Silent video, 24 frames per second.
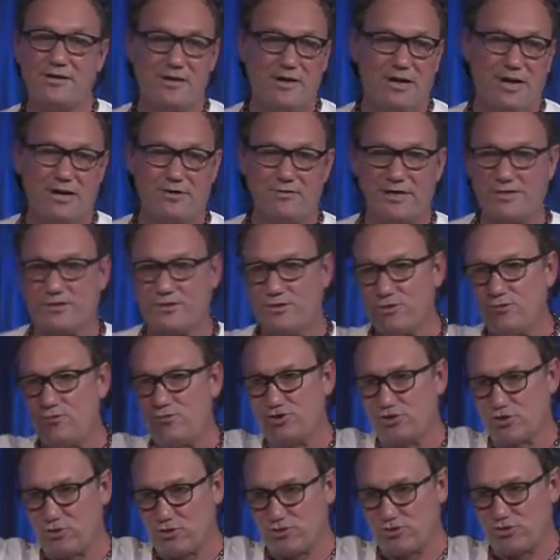like the new
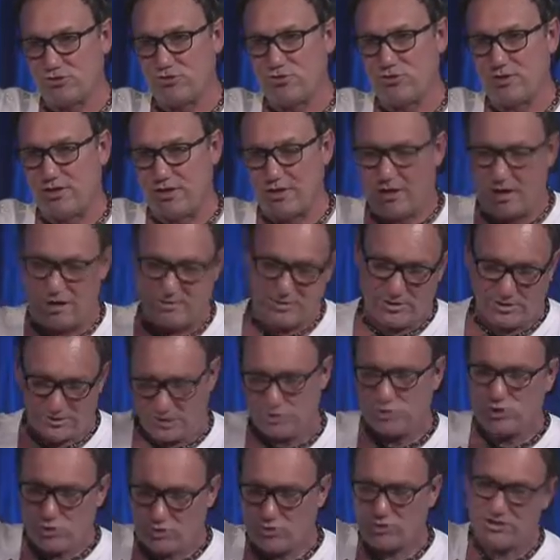church, or the
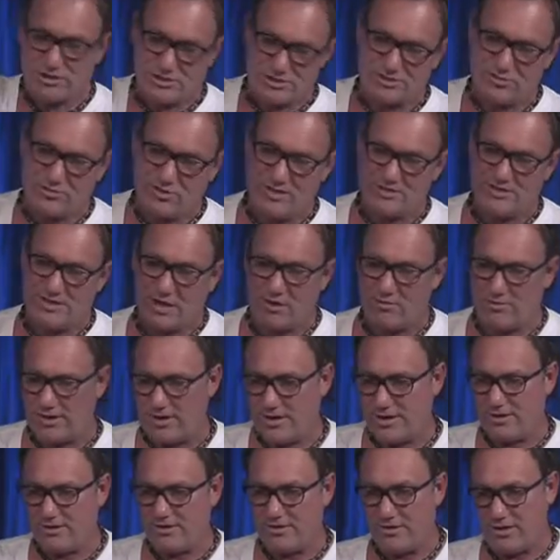church that's going down
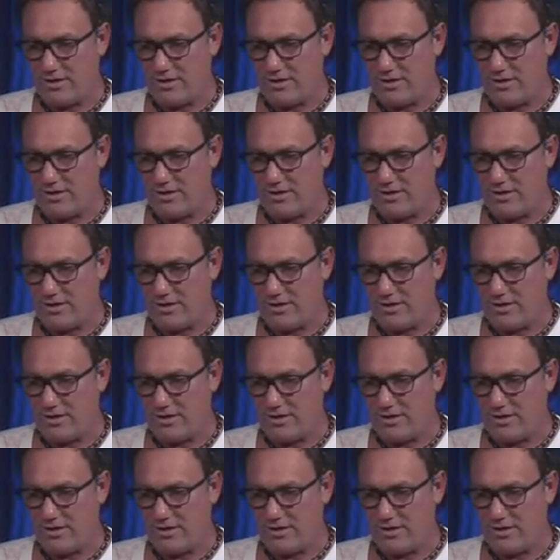in